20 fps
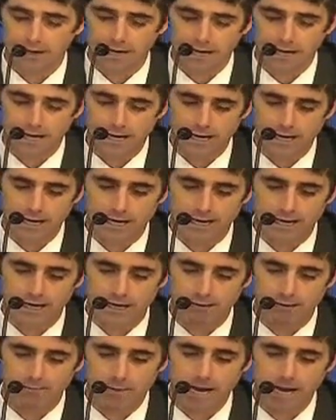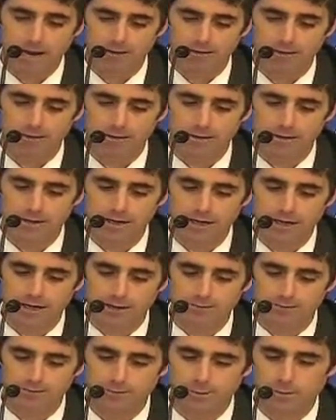and about the
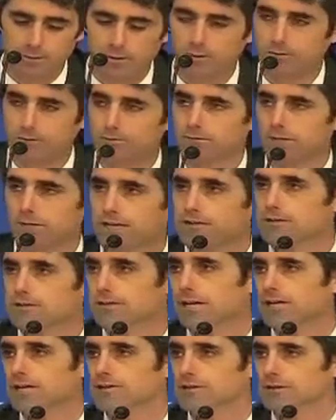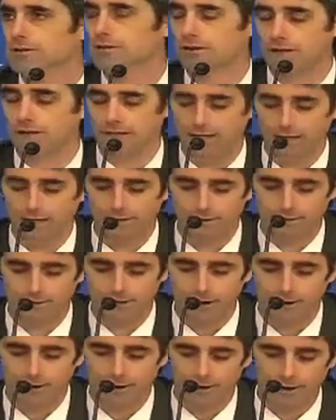need for legislation in
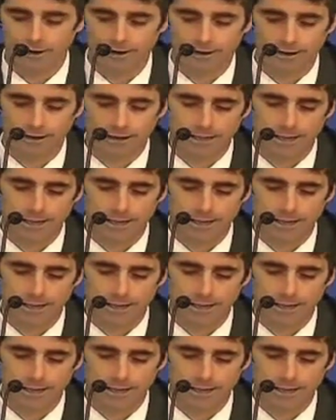this area.